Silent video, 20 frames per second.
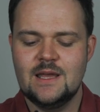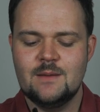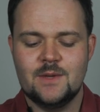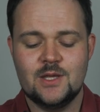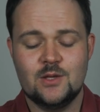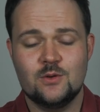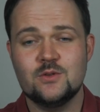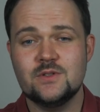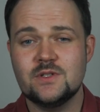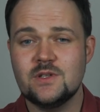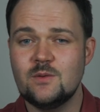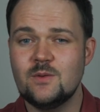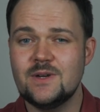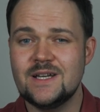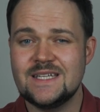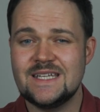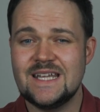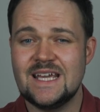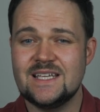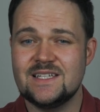but you also
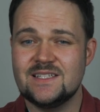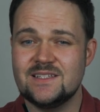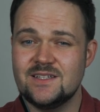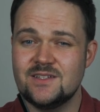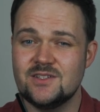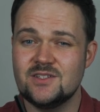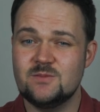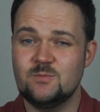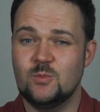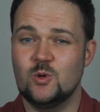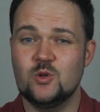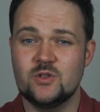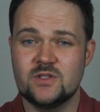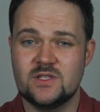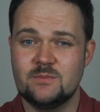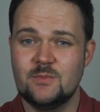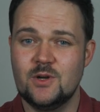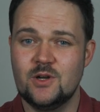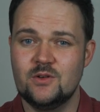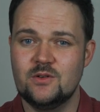wanna test
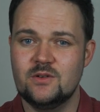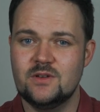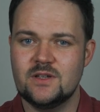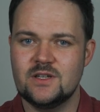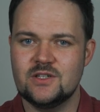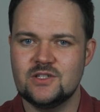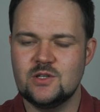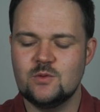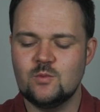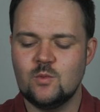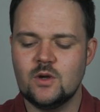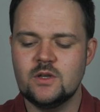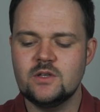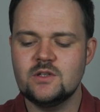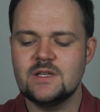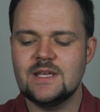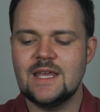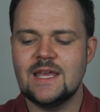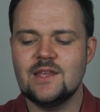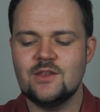sports mode because you want
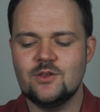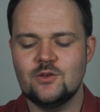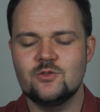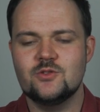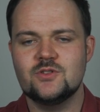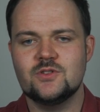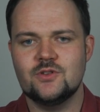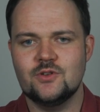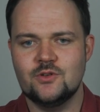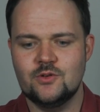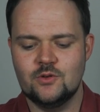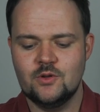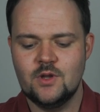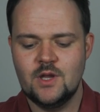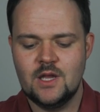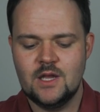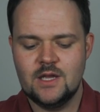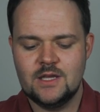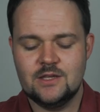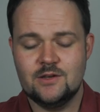to get used to,
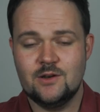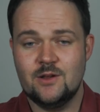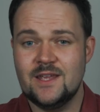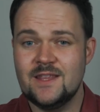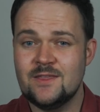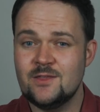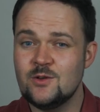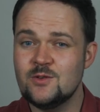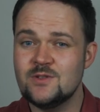you know, in